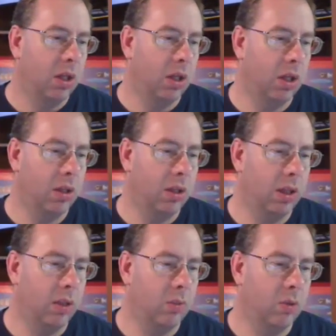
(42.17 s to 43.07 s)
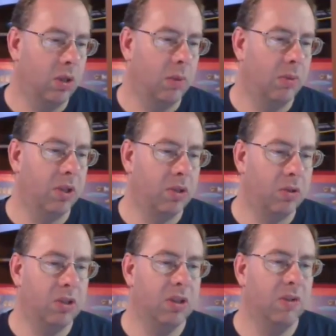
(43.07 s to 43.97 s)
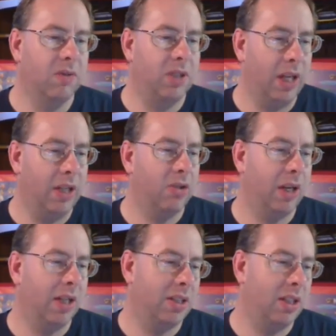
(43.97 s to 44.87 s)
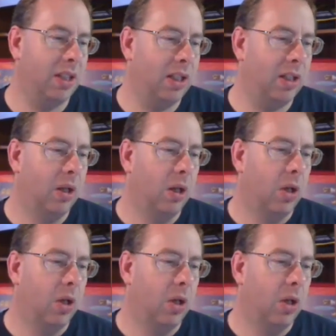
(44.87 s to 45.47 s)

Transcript: Uh, it will come with exclusive 10-track CD